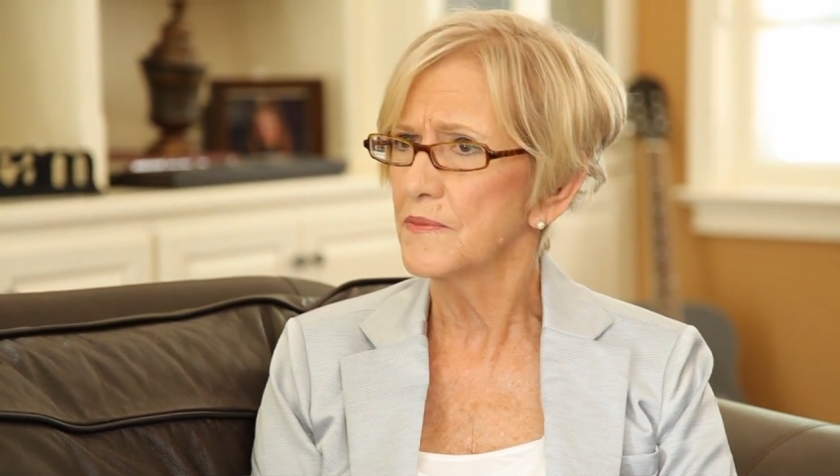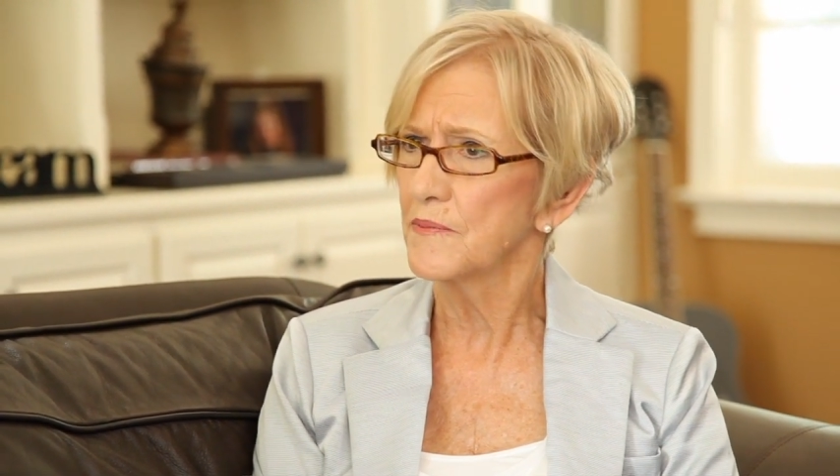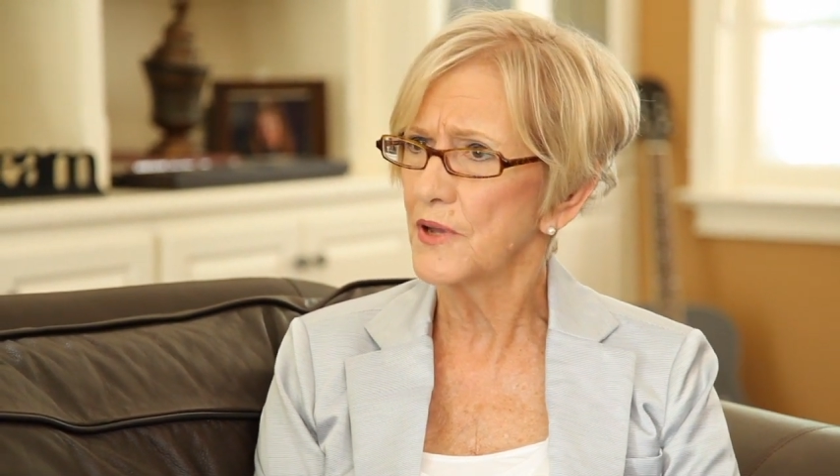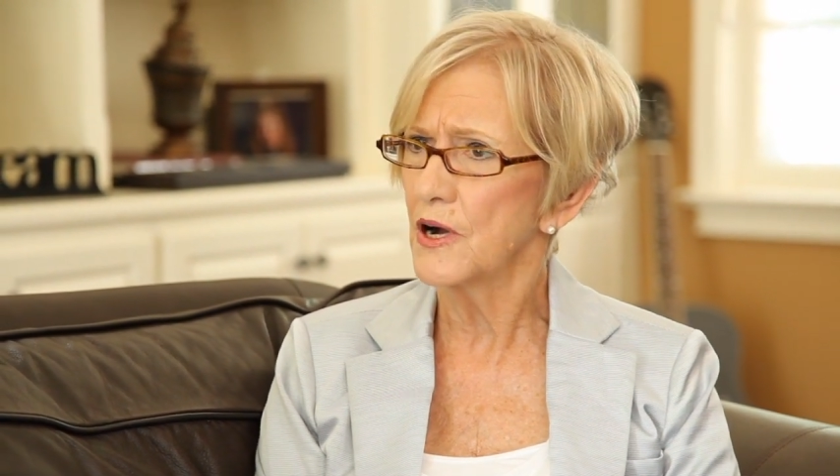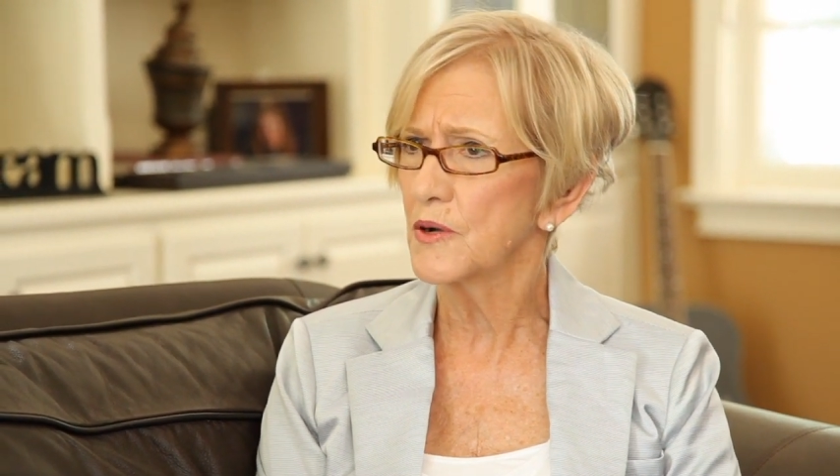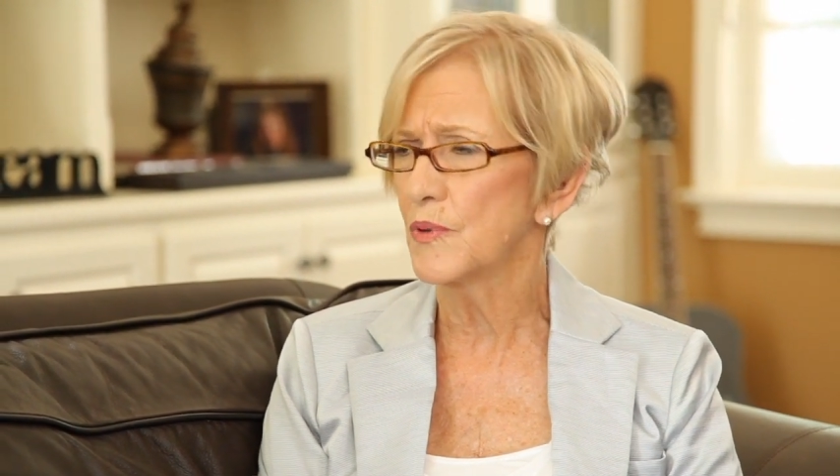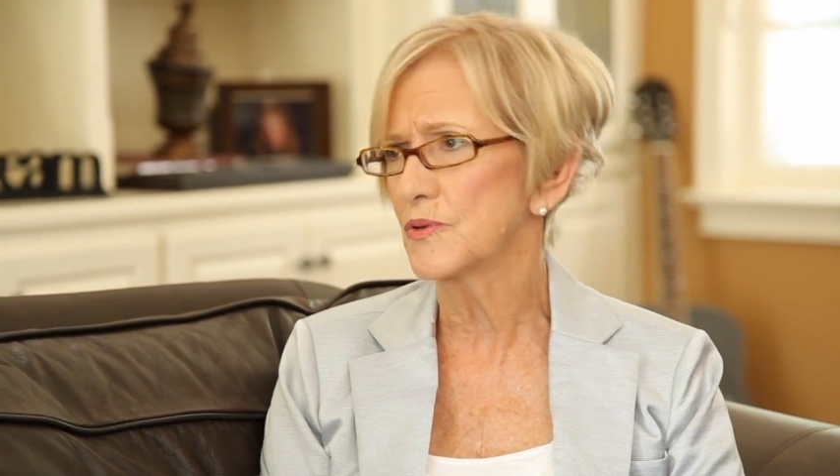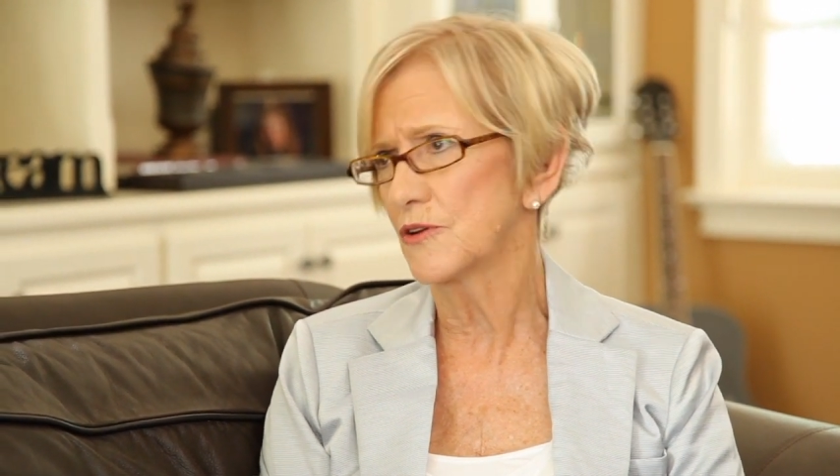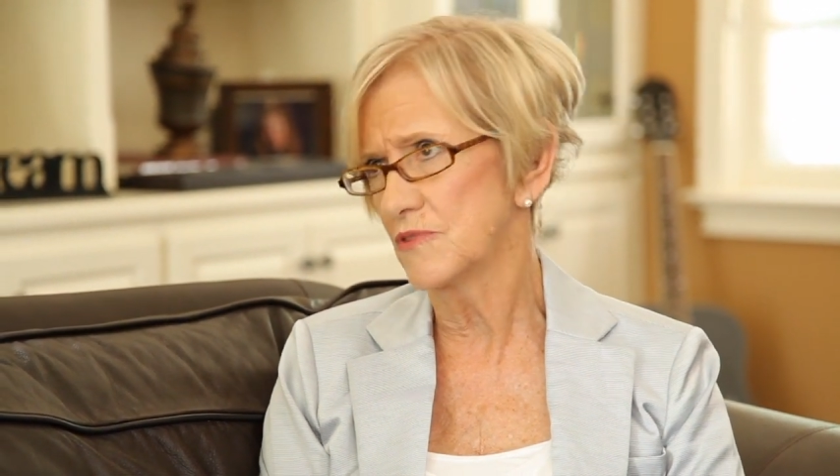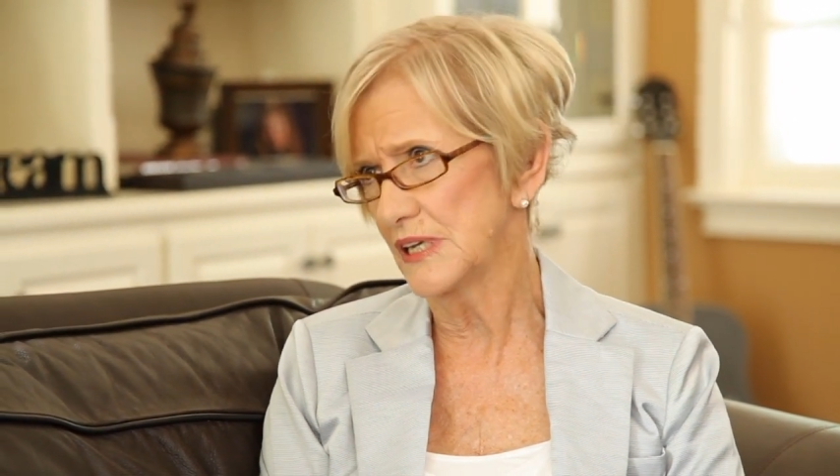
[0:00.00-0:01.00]
them talk
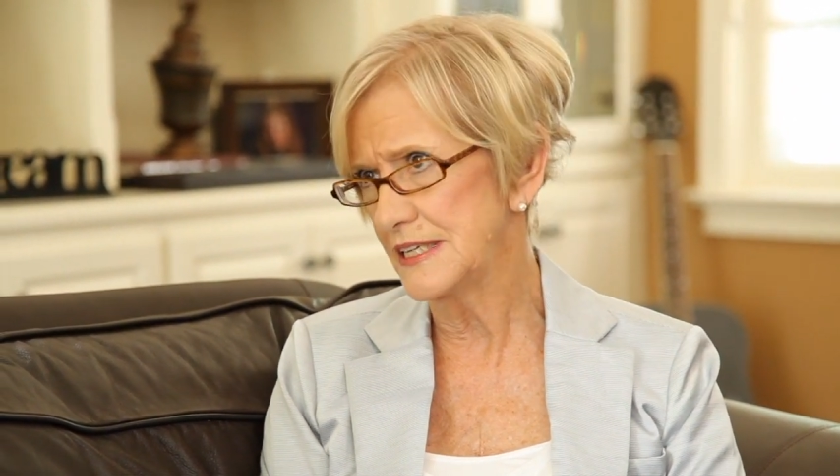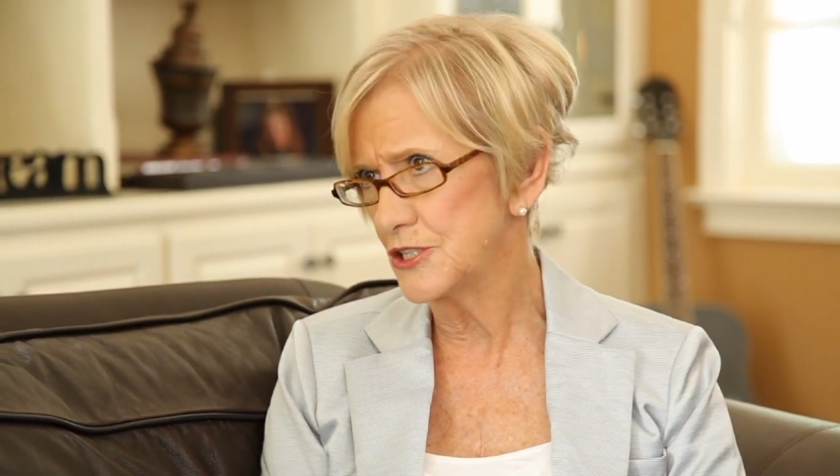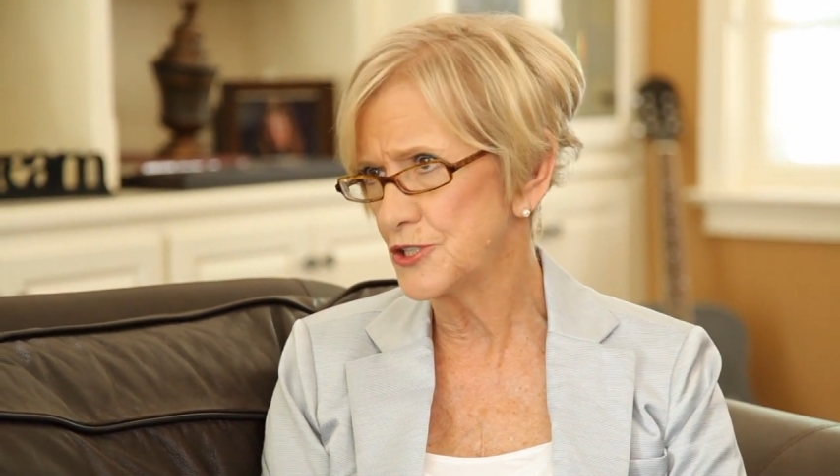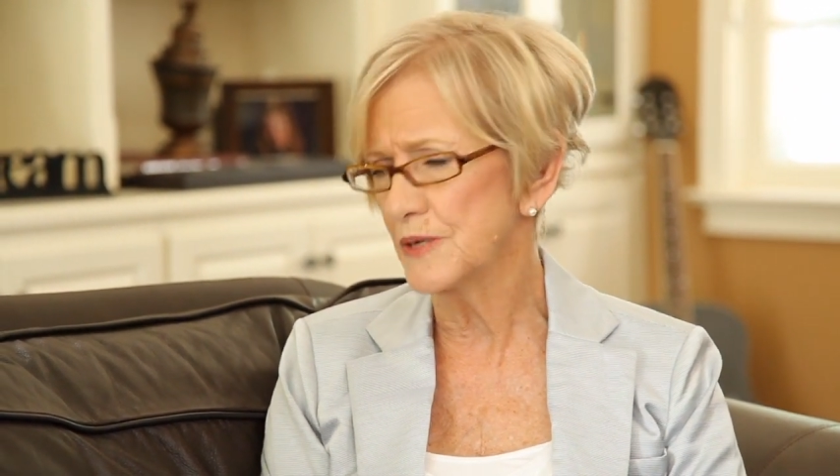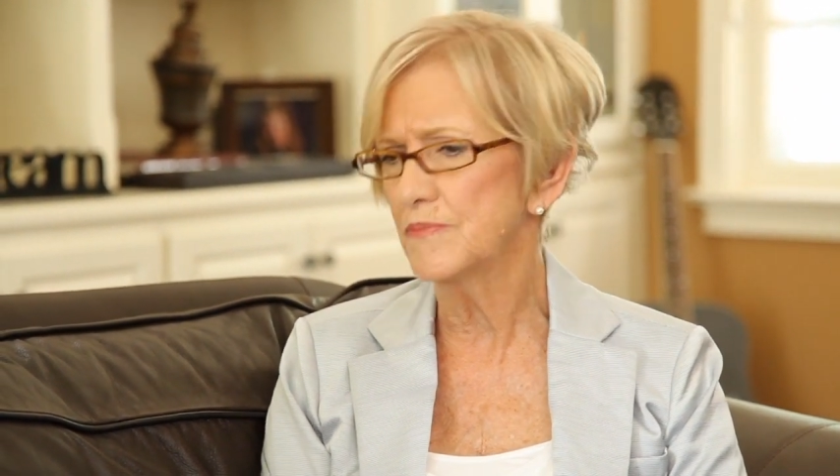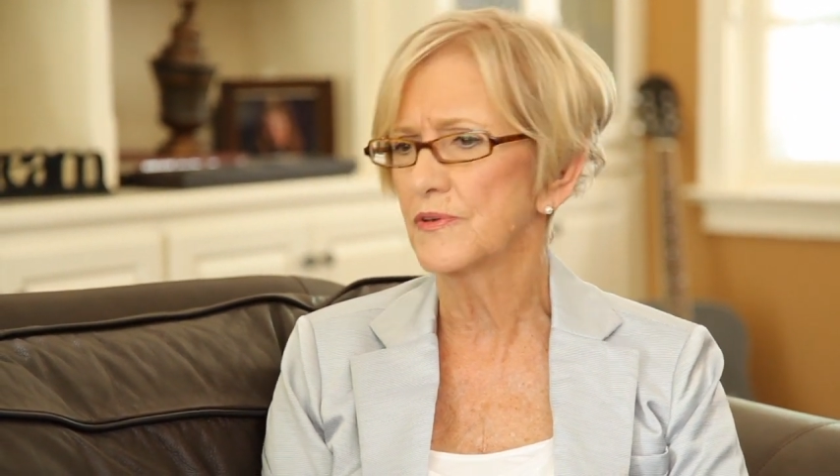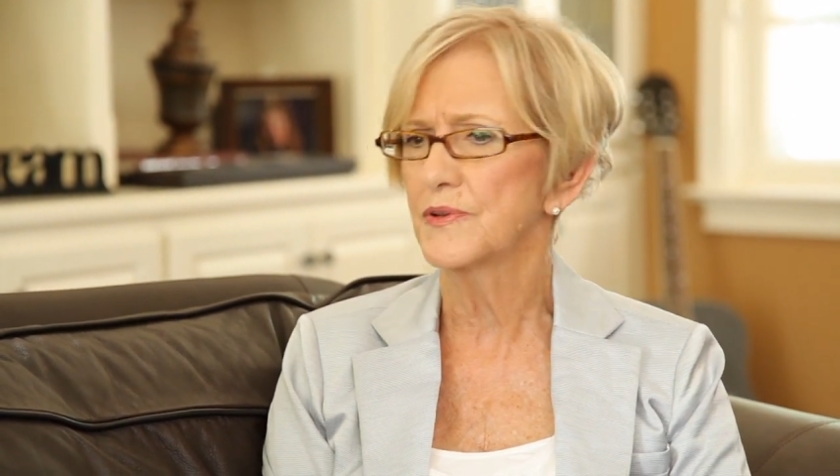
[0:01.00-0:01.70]
about their relationship